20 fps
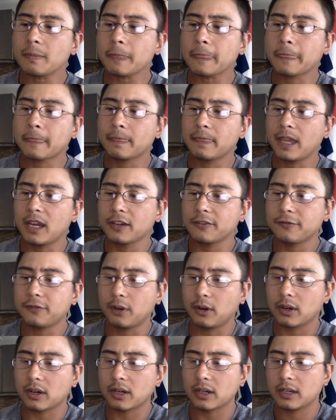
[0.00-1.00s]

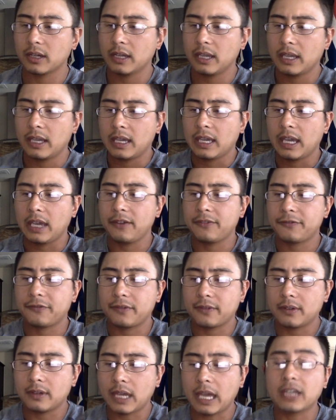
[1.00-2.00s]
Therefore, if
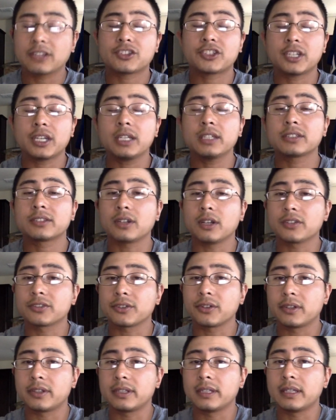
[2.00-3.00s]
and she is
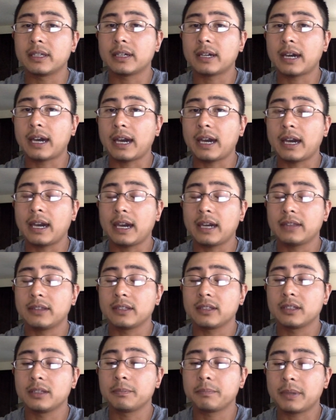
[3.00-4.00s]
also an
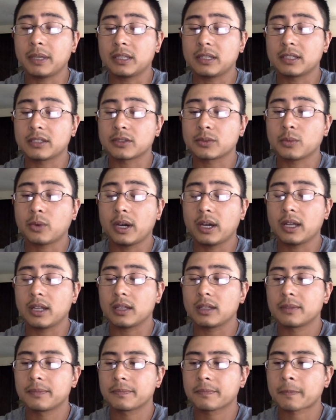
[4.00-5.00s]
Olympian as
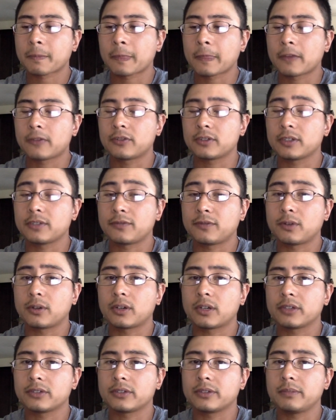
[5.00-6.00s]
well for the
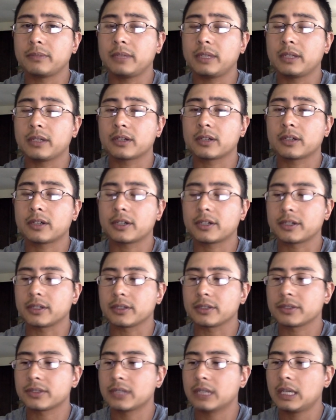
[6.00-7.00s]
400-meter
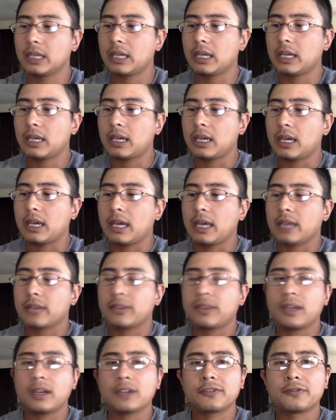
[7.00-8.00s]
hurdles.
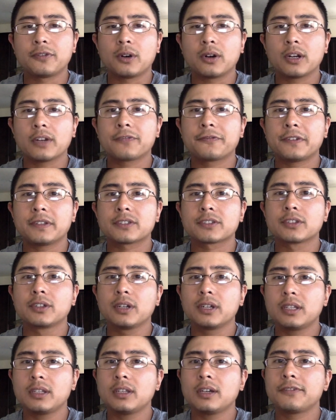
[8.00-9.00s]
Therefore, if it's
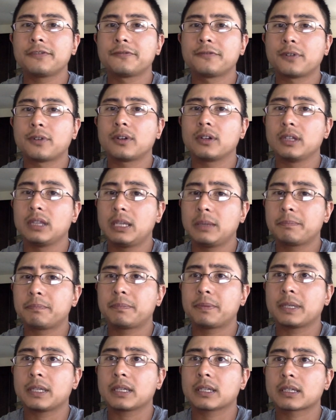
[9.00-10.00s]
good enough for
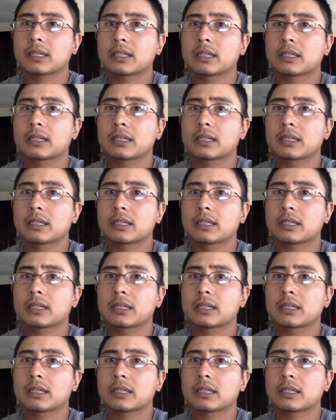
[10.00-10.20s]
Olympic